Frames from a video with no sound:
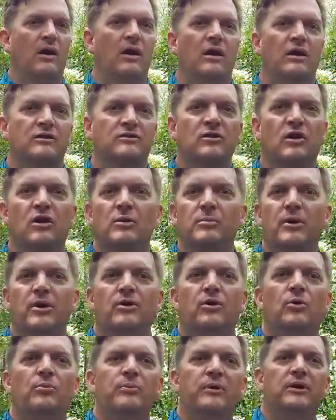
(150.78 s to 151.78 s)
It's all about
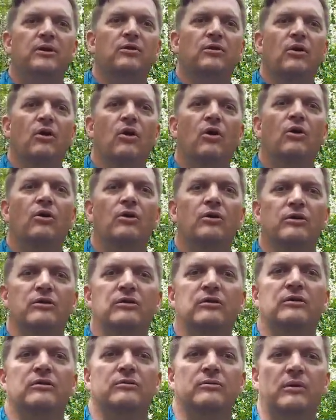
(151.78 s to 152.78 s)
opening your heart,
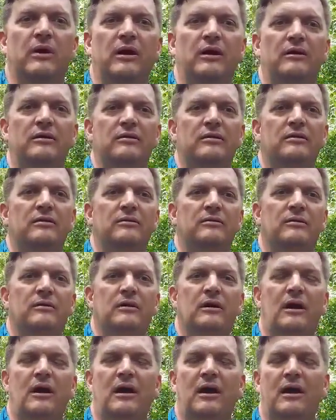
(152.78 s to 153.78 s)
right?
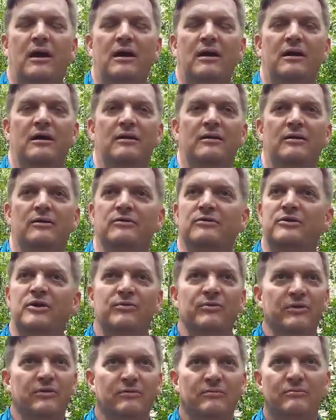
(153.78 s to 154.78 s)
There's
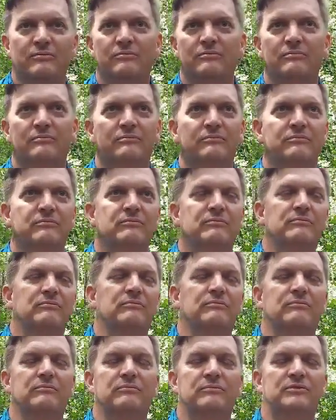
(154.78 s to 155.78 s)
different
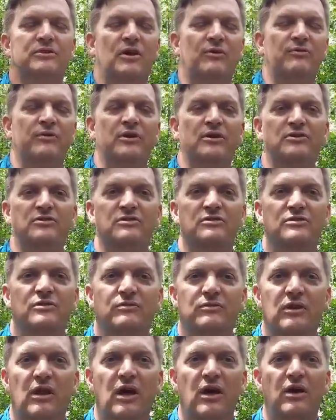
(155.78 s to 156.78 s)
definitions
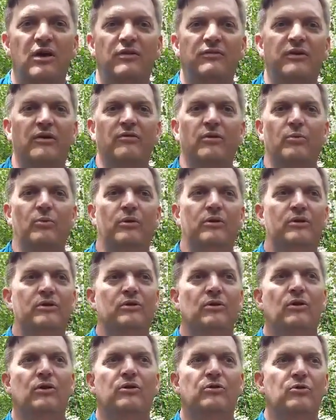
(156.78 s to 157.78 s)
of love. Everyone can
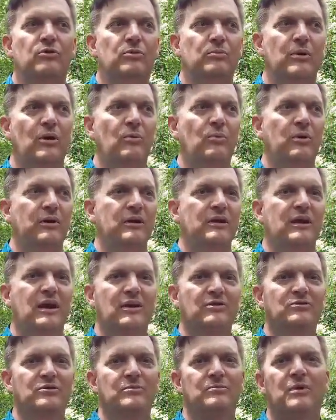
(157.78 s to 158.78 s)
argue about what he
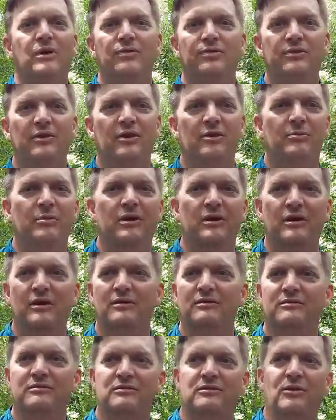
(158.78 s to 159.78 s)
actually meant there
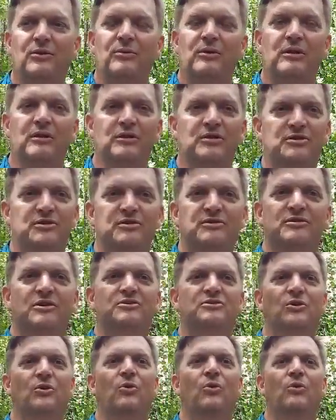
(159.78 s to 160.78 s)
because, English is
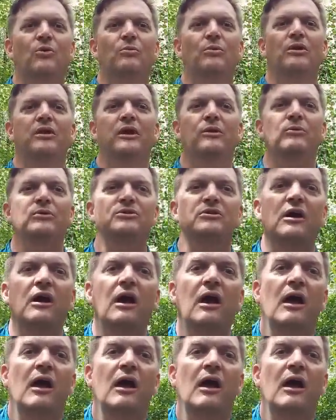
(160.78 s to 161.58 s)
such a horrible language.